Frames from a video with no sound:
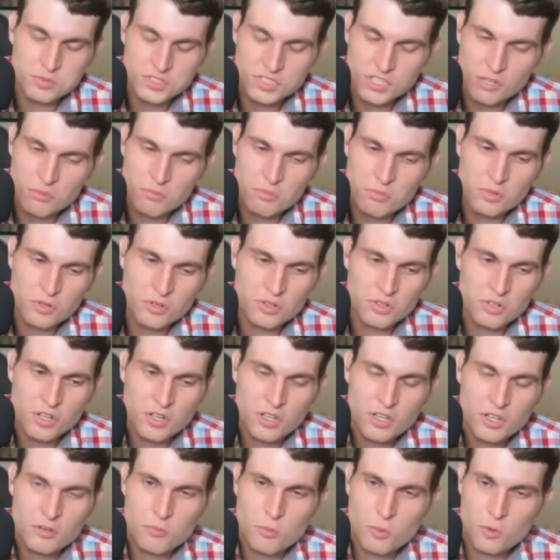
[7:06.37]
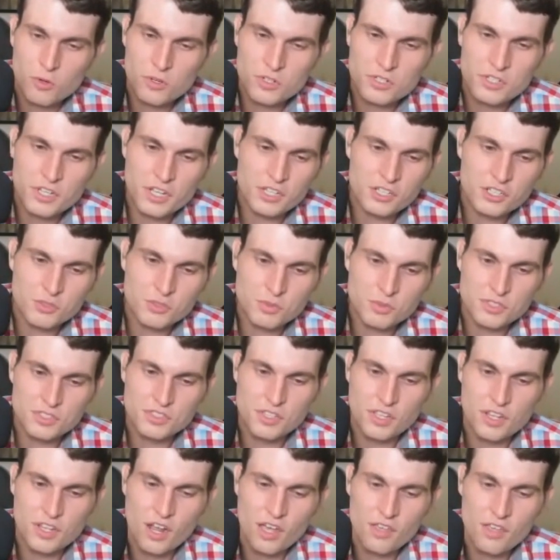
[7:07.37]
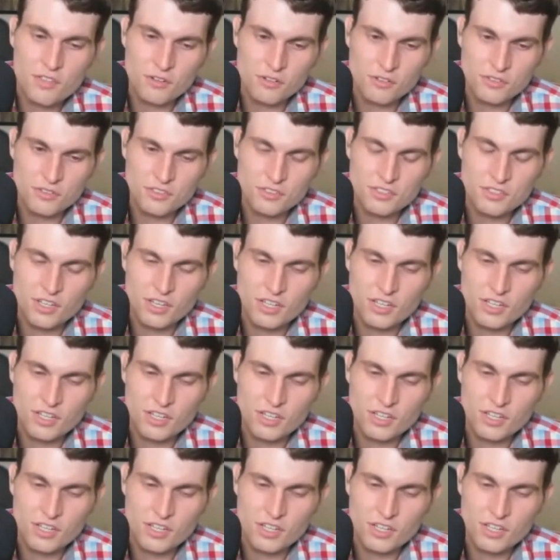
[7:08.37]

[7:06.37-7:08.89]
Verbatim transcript: some are more dangerous than others.